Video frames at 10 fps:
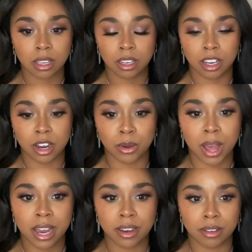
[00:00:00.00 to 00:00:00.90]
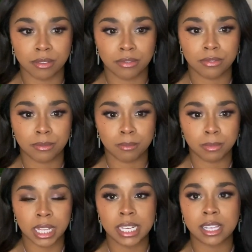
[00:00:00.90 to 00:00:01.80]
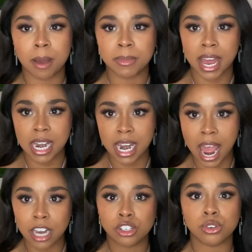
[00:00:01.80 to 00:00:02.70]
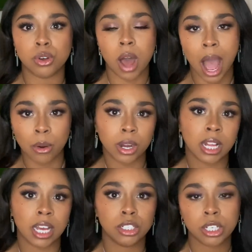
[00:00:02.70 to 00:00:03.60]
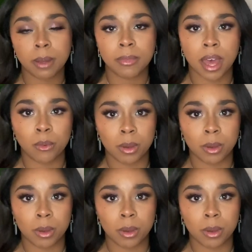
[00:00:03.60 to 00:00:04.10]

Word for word: you know, kind of plays up that natural hourglass shape that